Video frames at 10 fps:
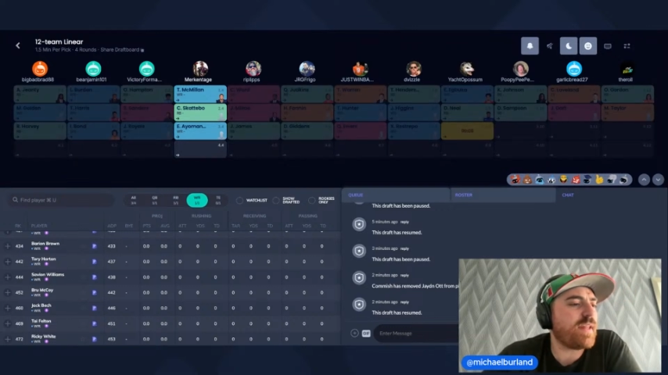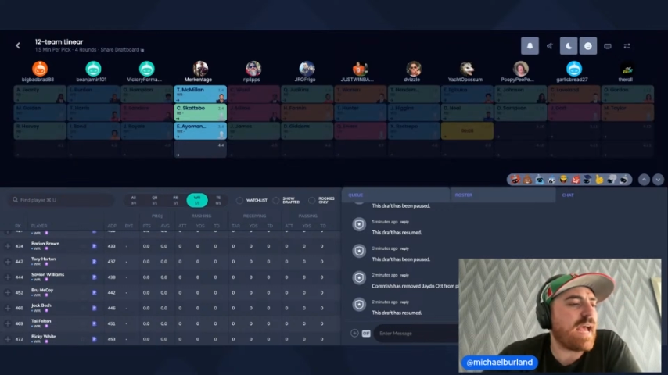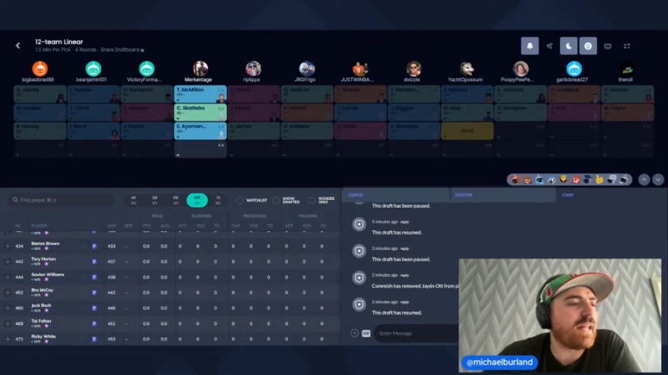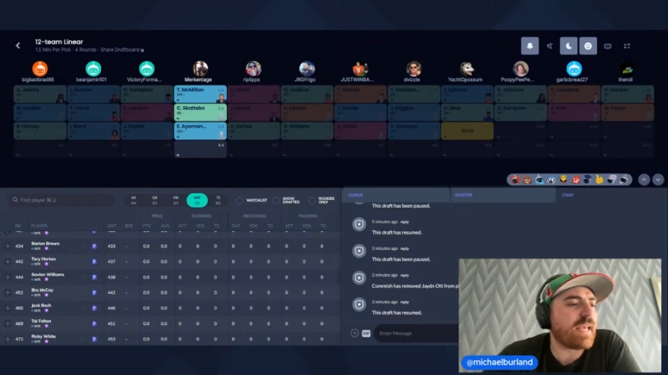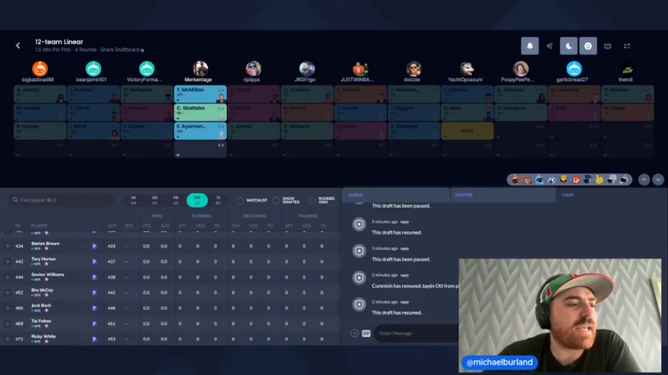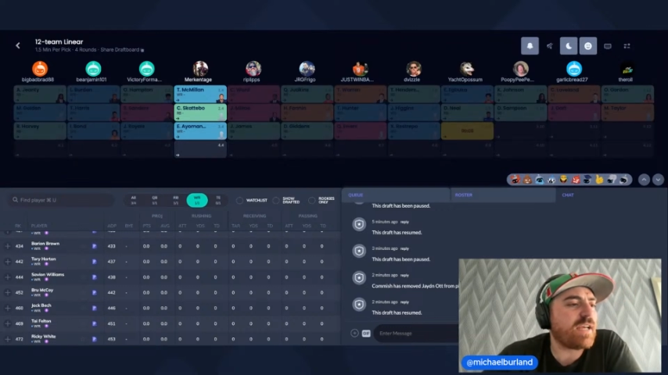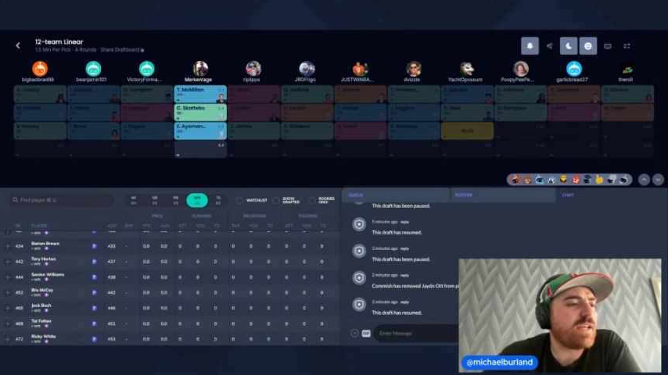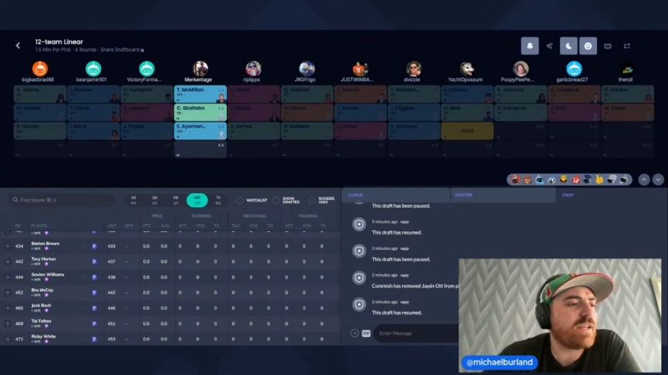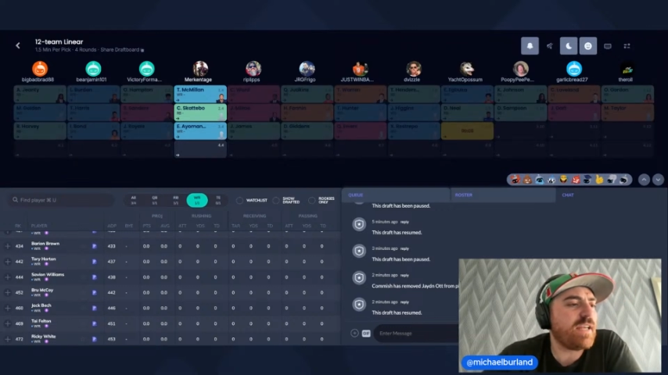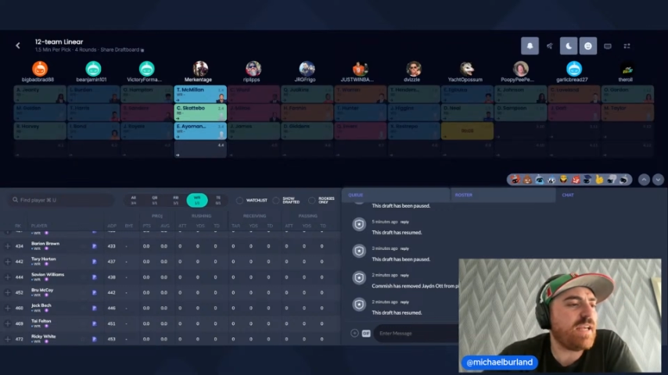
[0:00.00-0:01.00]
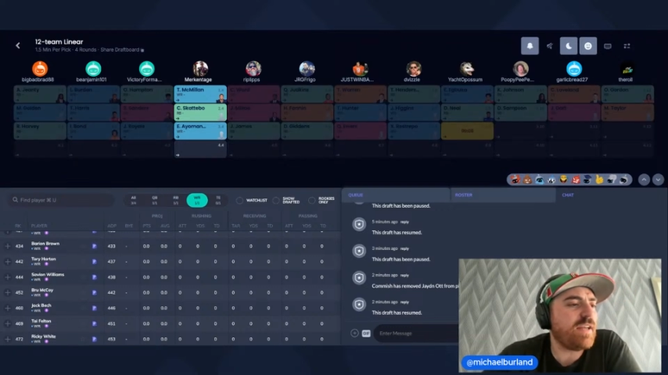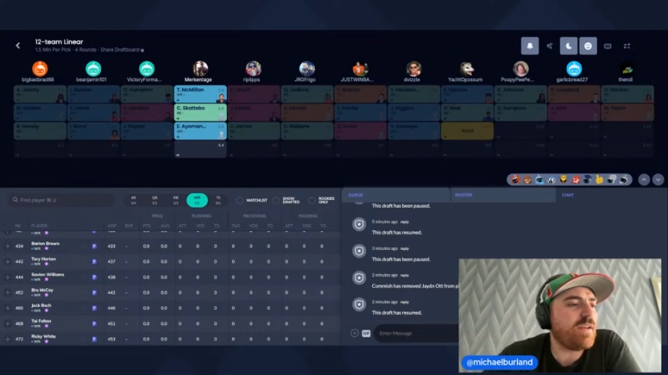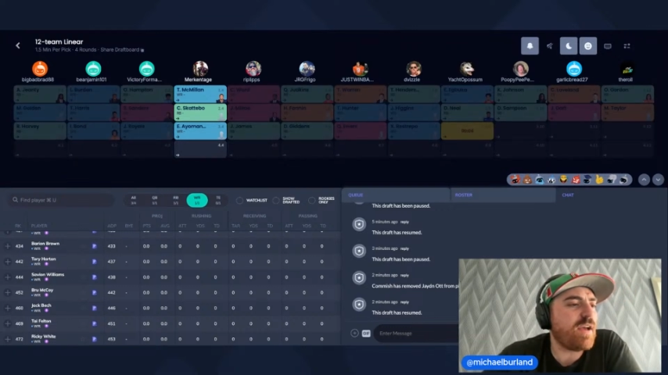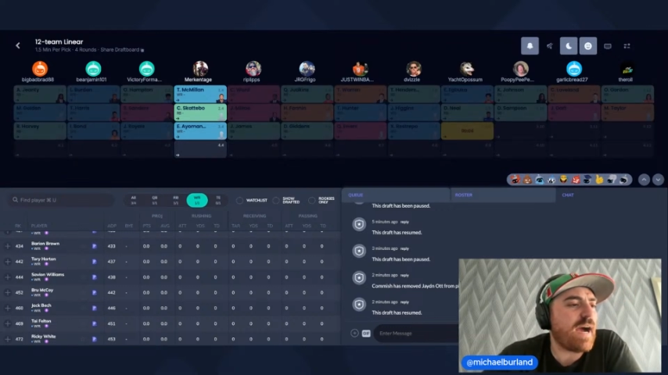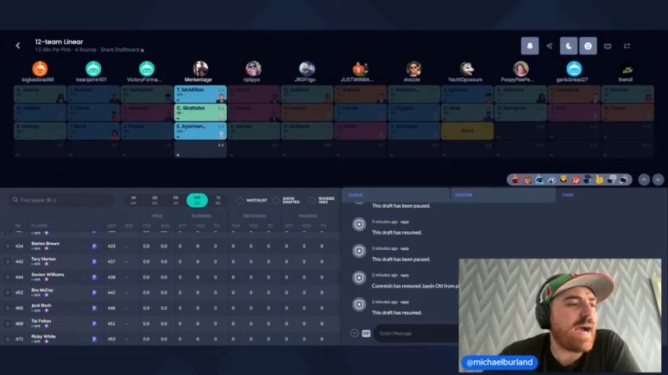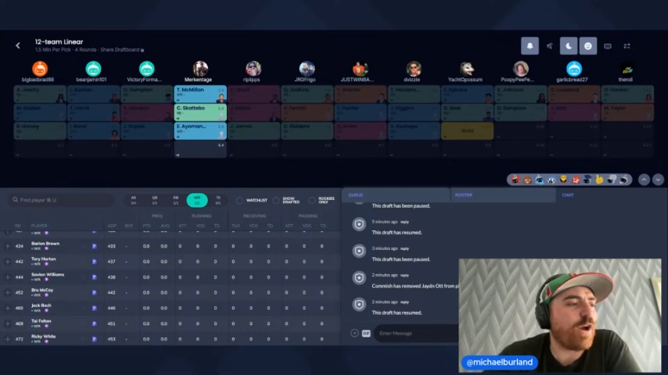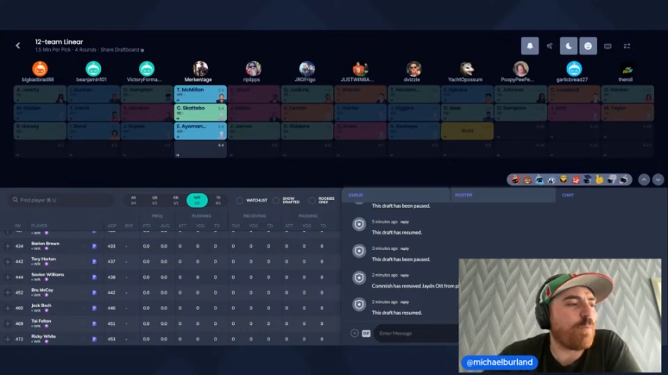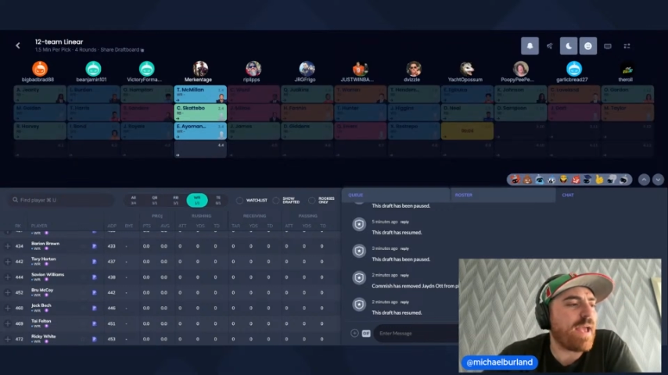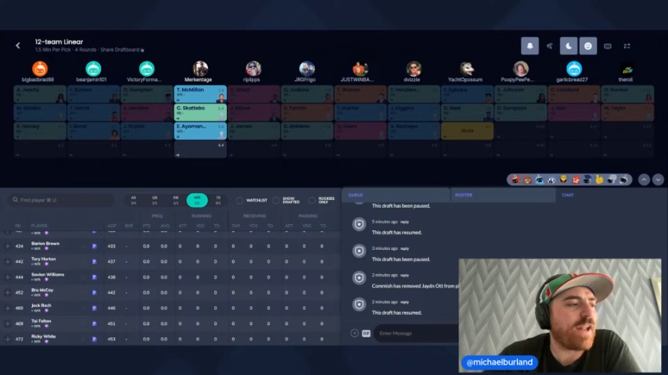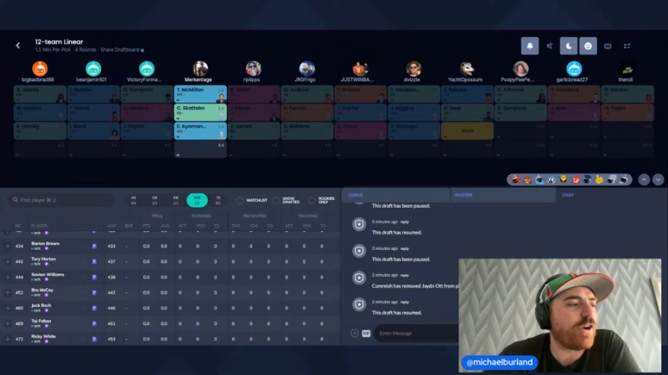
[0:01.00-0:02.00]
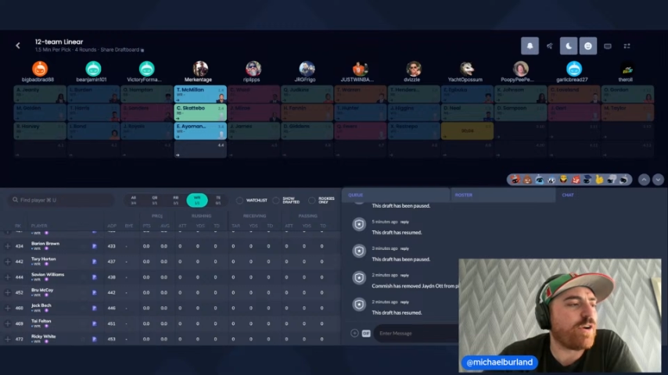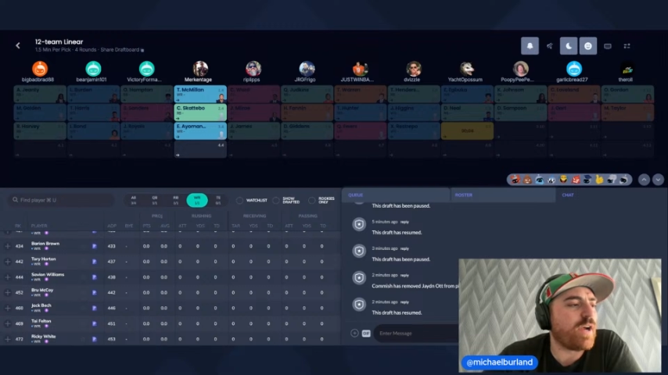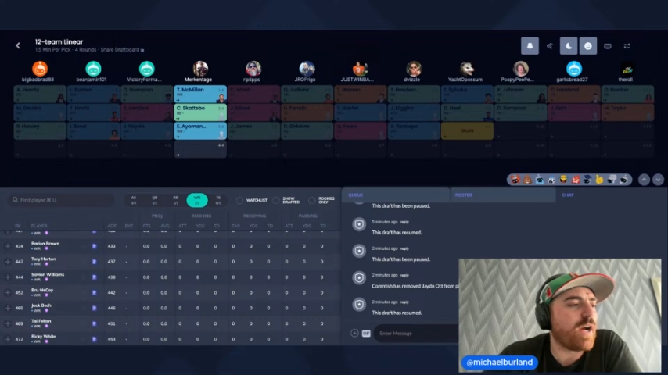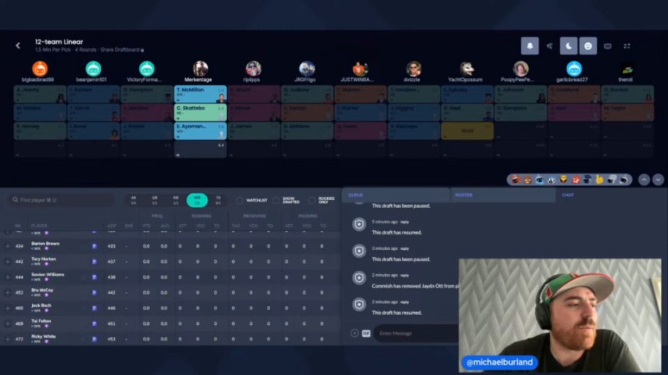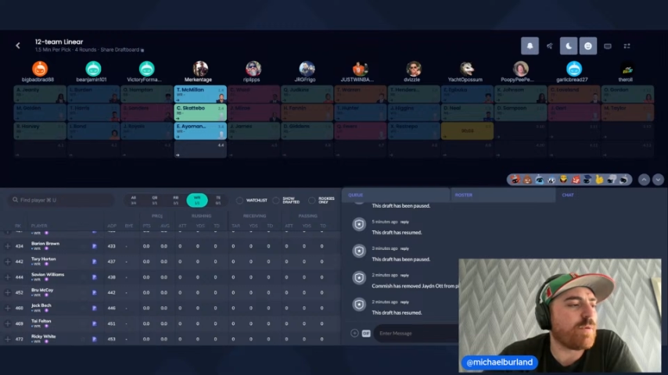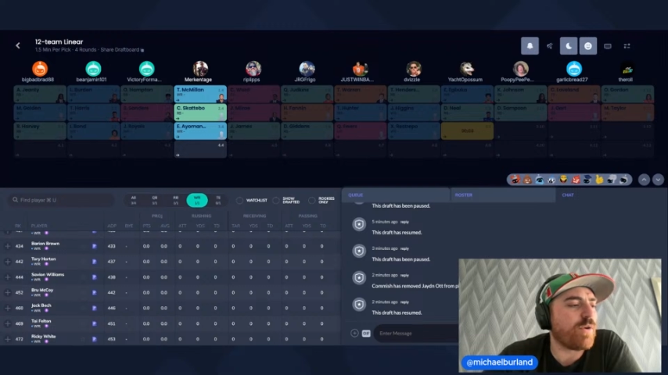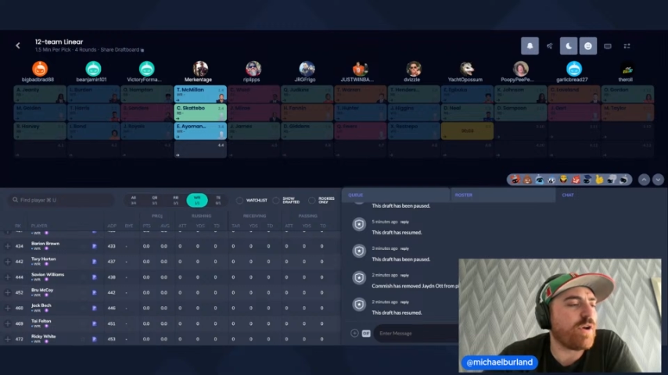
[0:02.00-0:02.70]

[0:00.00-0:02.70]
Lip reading: Alec Iomanner going.